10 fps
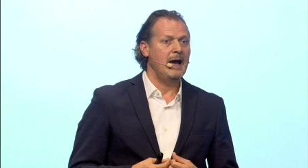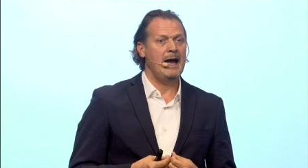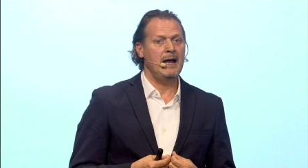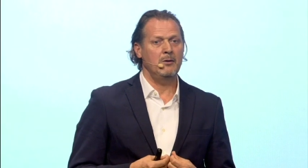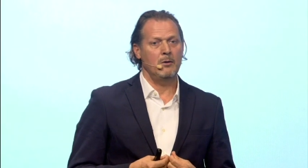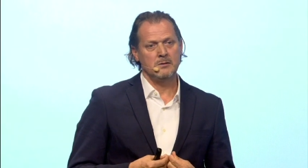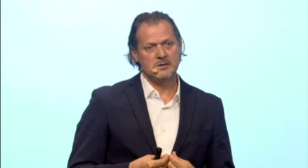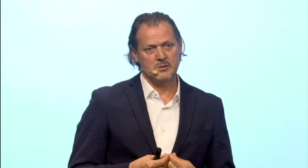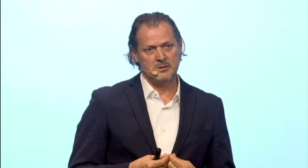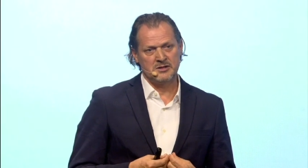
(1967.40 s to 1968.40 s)
and
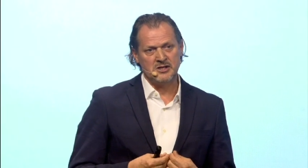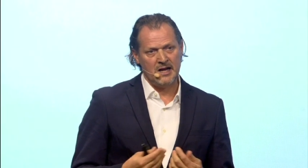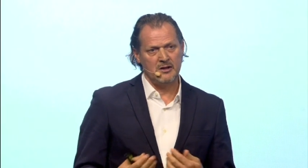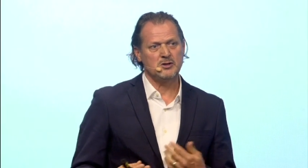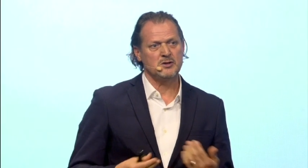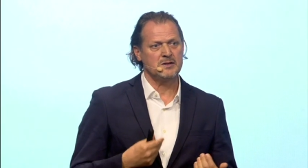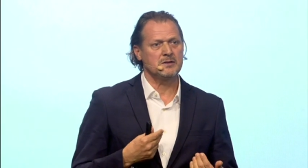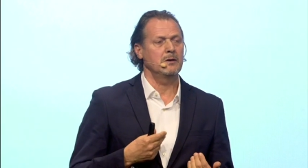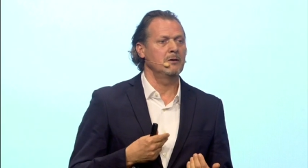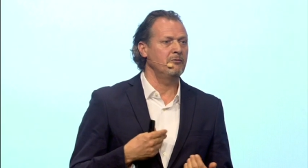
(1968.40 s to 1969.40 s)
also the
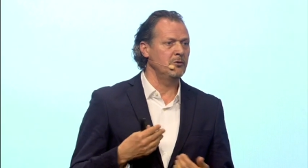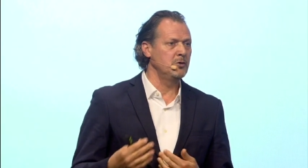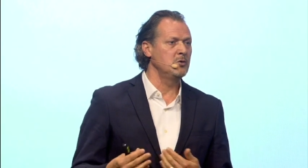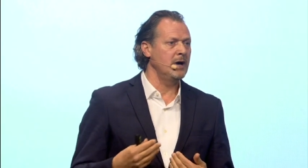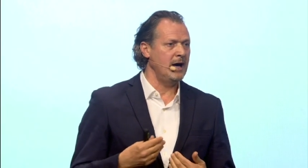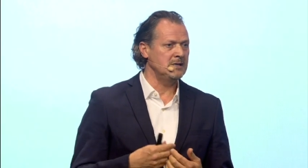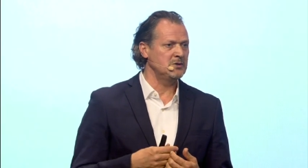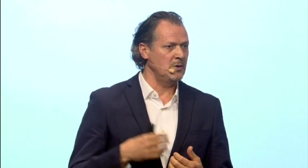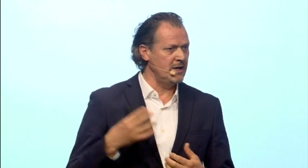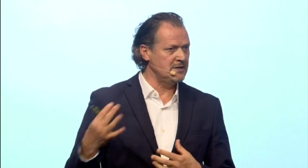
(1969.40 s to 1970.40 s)
challenges uh, for you guys
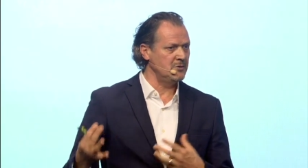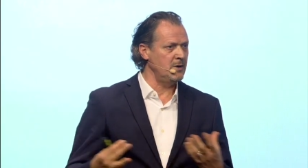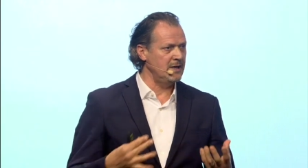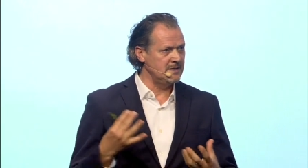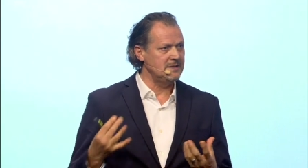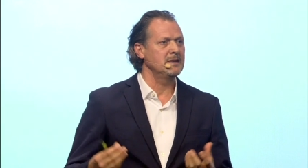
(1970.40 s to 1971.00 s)
to integrate these